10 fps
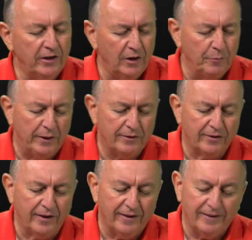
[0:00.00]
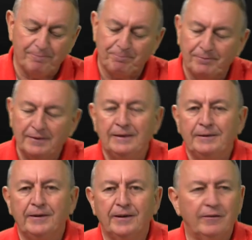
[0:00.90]
You know, but...
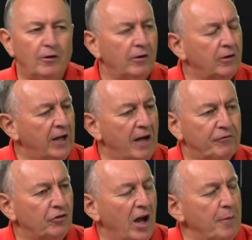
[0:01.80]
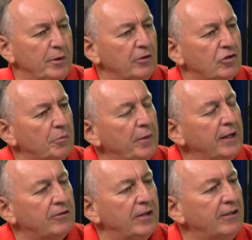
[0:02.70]
you know, the CAF Championship,
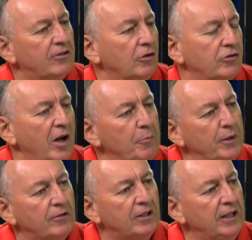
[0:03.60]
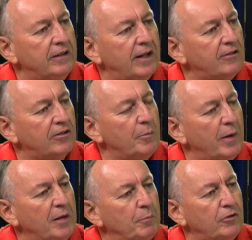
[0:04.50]
that's or Champions League, that's their
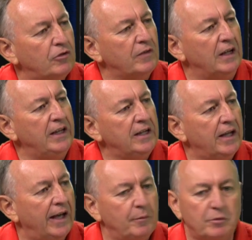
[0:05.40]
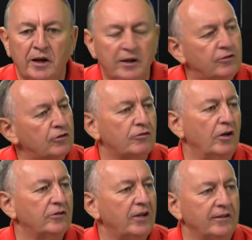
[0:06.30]
main mission. The league games, he's just
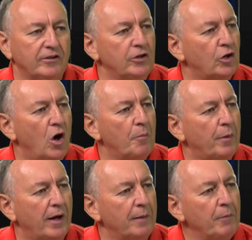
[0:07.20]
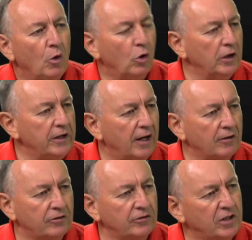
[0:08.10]
rotating. You can't play him. All the
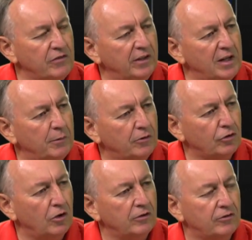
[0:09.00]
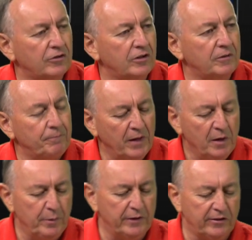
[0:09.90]
youngsters giving them a chance. But
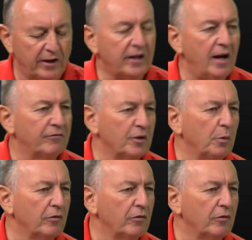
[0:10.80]
comfortable